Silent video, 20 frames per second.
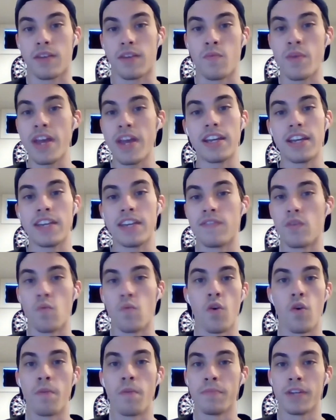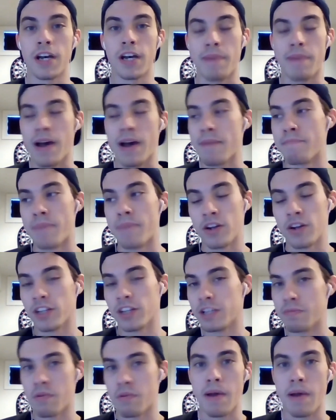we hadn't even warmed up. I
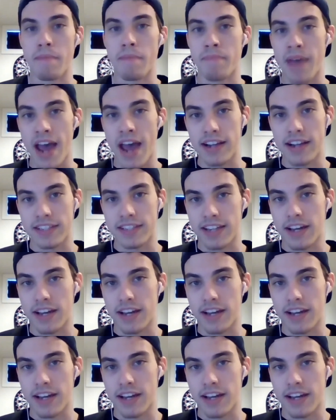barely put my bag down.